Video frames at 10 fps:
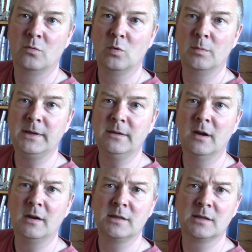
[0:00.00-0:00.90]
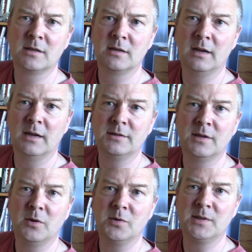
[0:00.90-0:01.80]
will be nice and
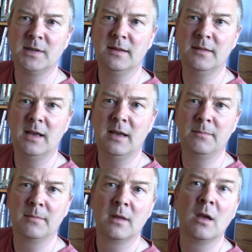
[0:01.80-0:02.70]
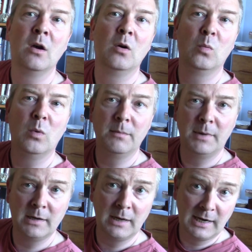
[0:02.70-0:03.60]
toasty in there. What I
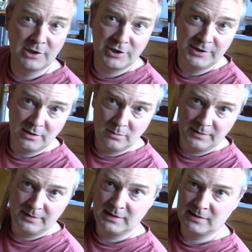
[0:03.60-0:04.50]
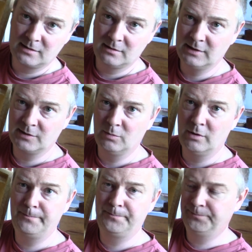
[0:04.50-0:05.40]
might actually do with this
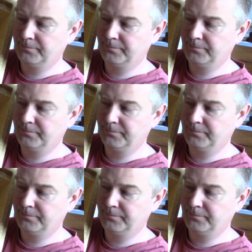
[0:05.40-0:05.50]
one